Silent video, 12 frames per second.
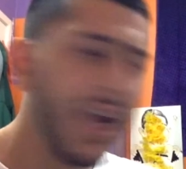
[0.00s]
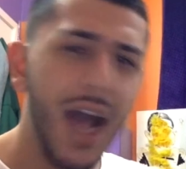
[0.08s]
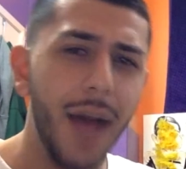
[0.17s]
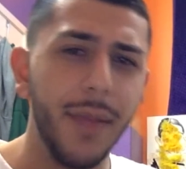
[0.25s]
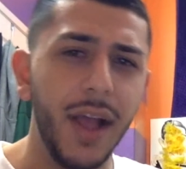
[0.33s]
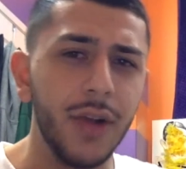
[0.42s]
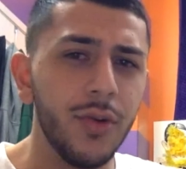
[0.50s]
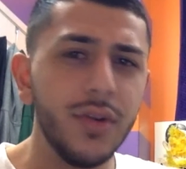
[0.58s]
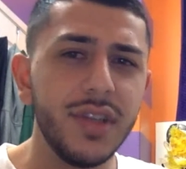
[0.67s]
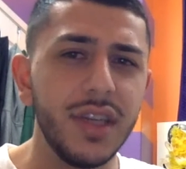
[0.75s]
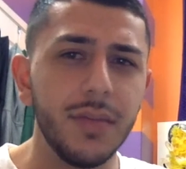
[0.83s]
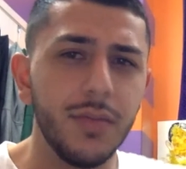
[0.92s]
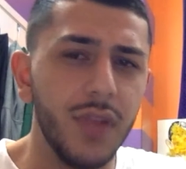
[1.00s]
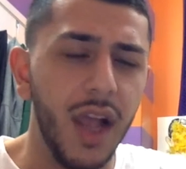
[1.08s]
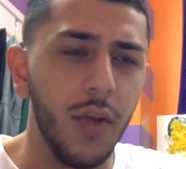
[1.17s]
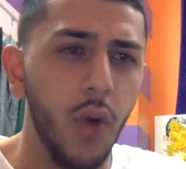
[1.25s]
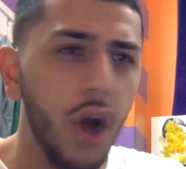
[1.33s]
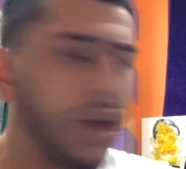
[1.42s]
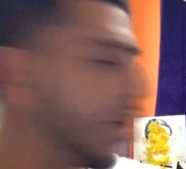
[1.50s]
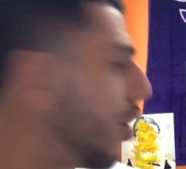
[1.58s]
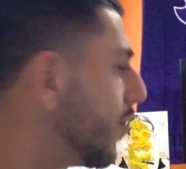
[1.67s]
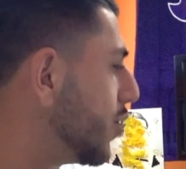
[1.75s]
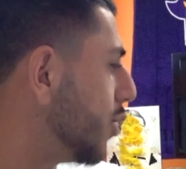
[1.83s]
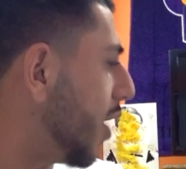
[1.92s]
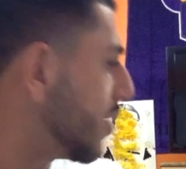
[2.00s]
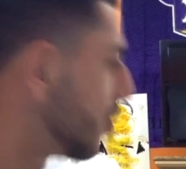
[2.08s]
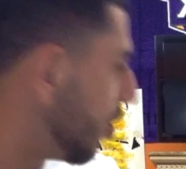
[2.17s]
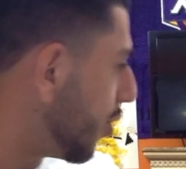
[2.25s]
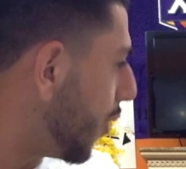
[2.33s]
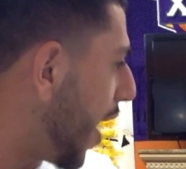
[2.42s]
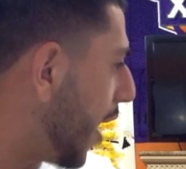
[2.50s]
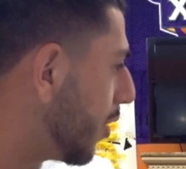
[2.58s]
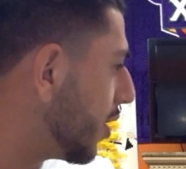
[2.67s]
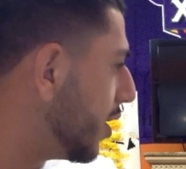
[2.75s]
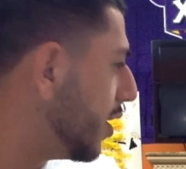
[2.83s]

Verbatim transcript: I'm like, who's he, like, walking over to? I turn around.